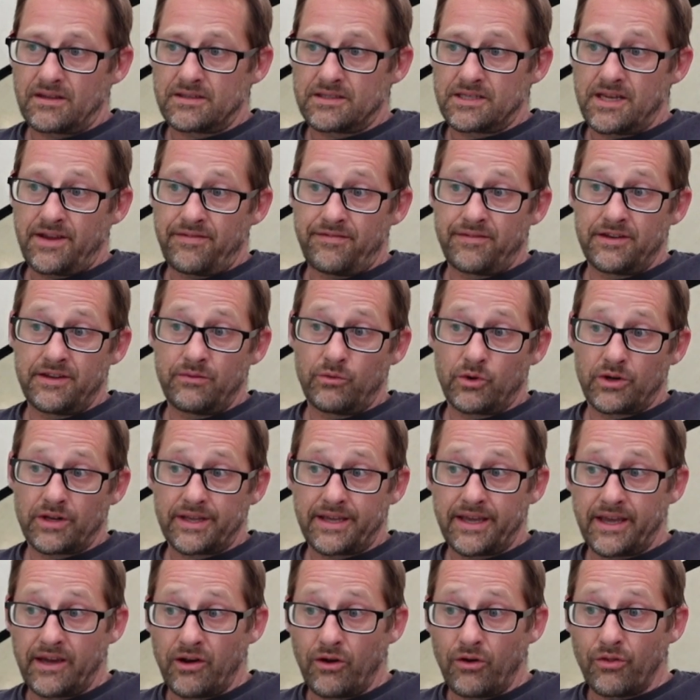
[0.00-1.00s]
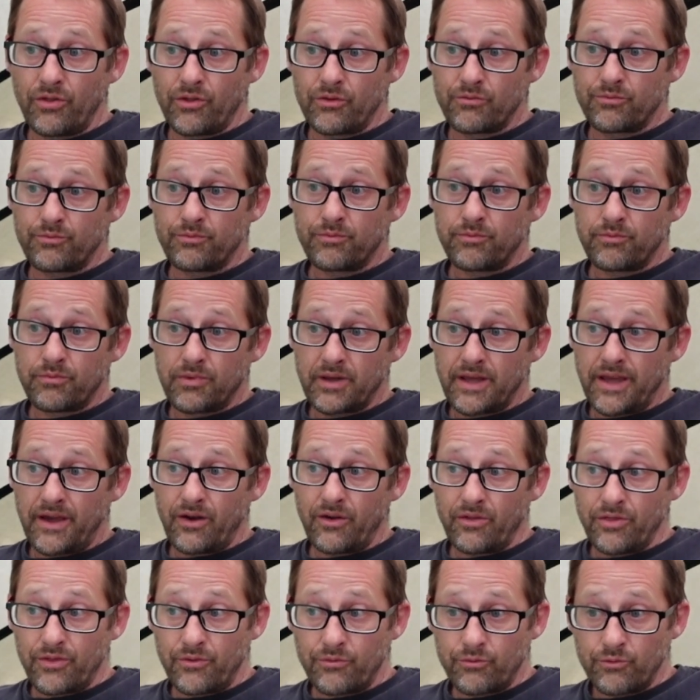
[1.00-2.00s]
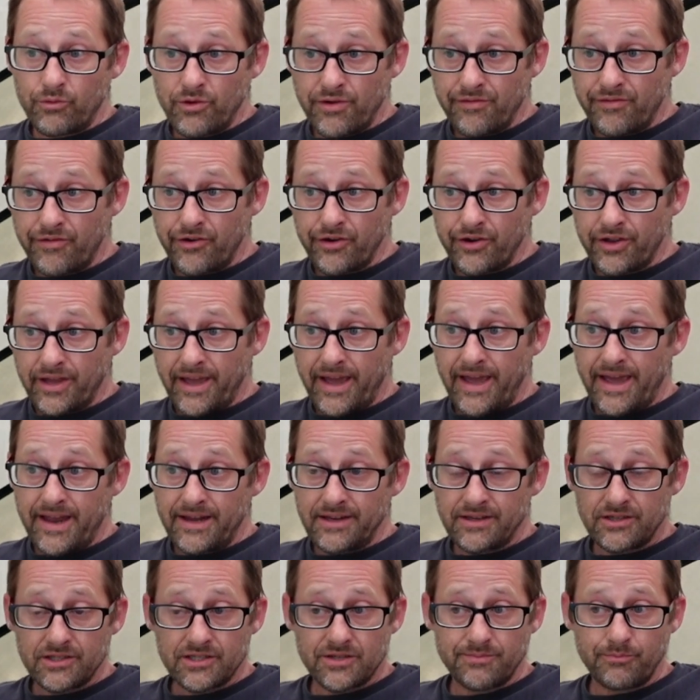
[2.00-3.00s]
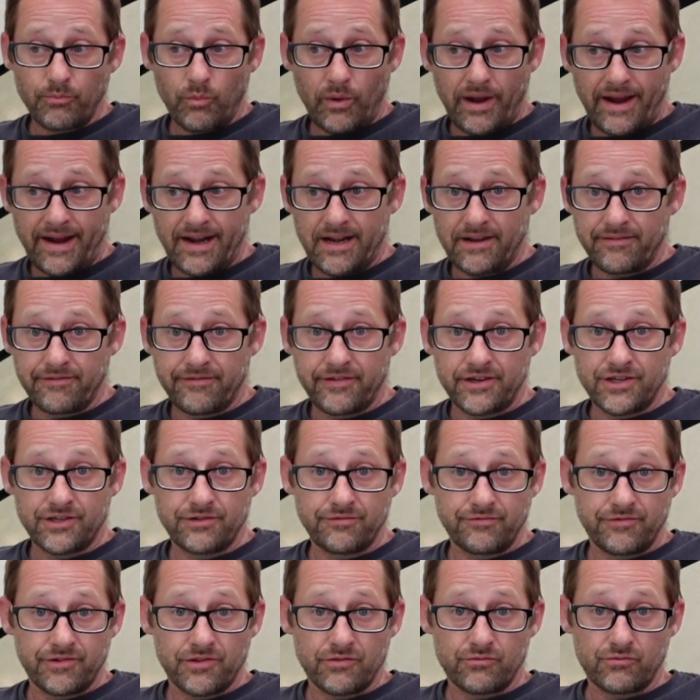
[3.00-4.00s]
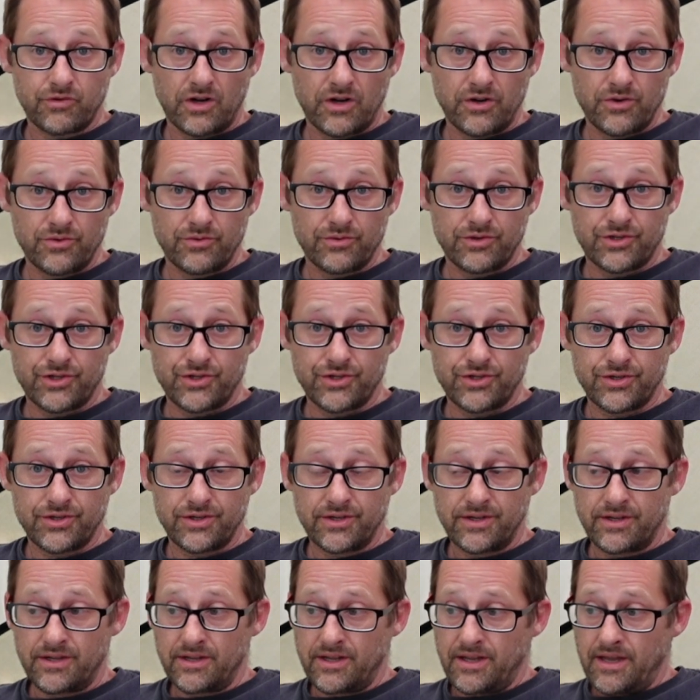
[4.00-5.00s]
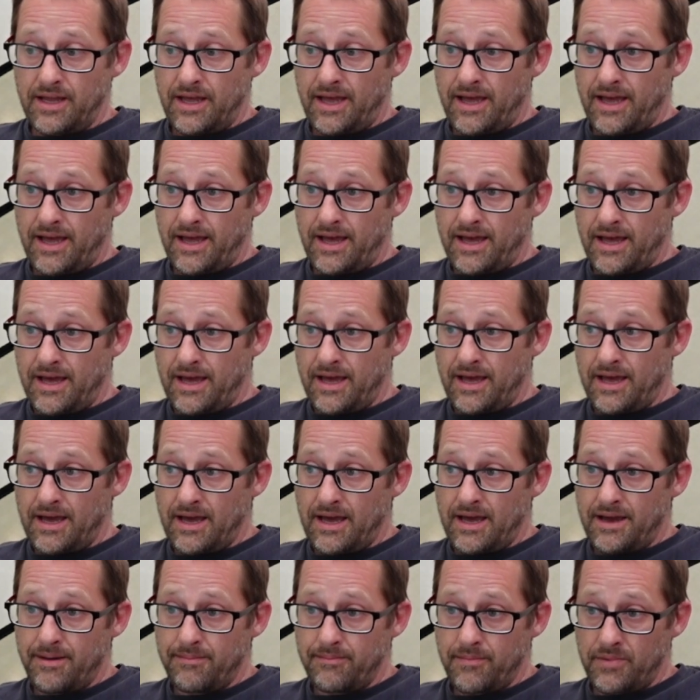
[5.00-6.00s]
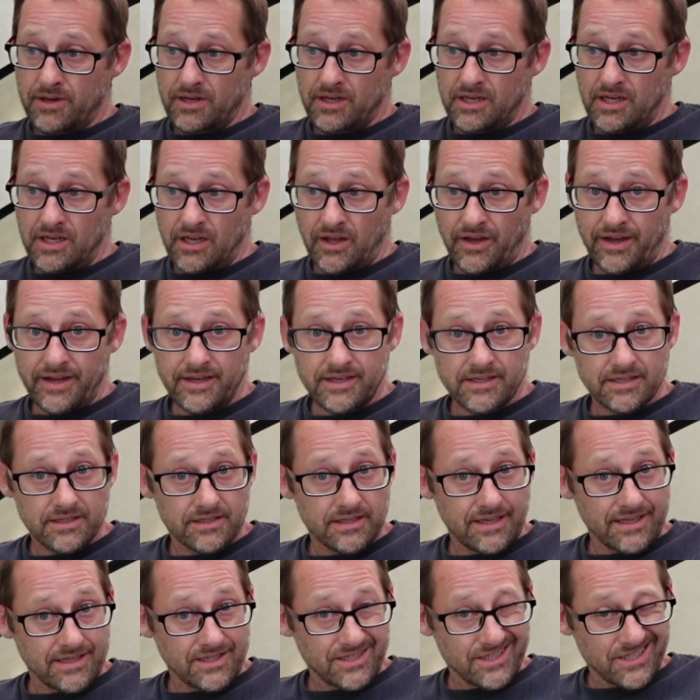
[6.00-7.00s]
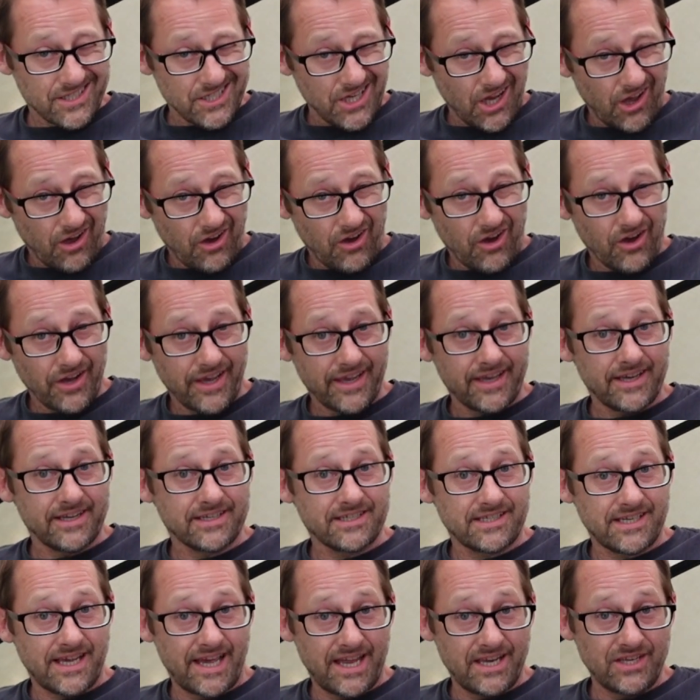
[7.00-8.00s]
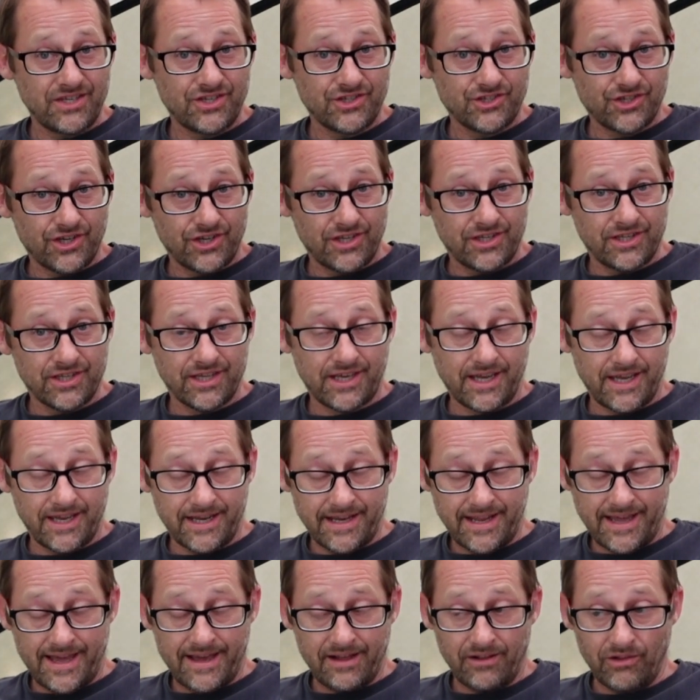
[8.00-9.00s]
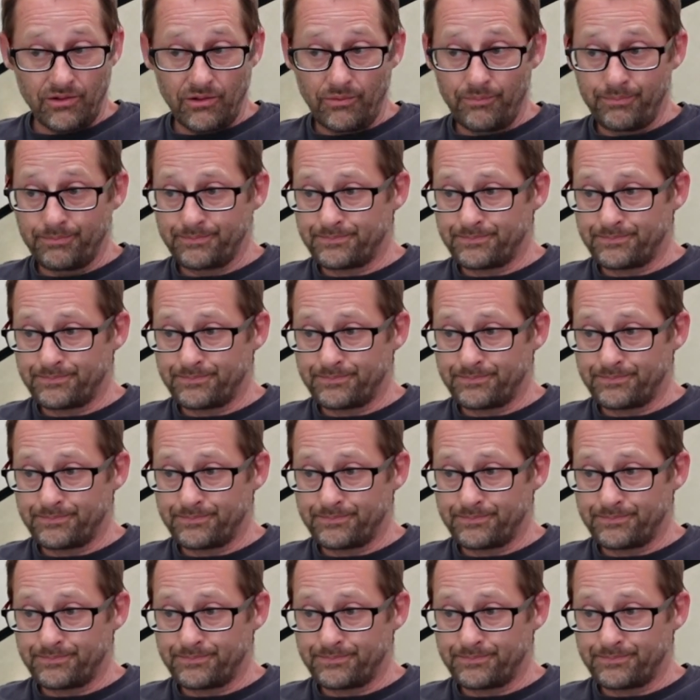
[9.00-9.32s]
Definitely want to get on the river again, do some waggler fishing for the roach. I'd like to target a tench in the canal.